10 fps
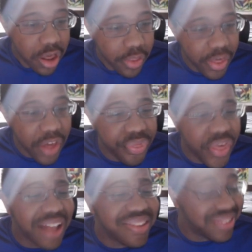Let
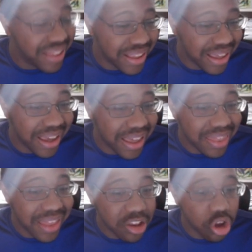that sink in.
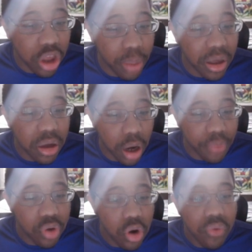They took him in
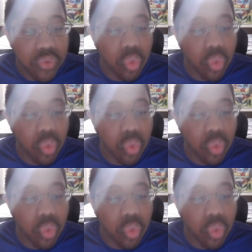cuffs for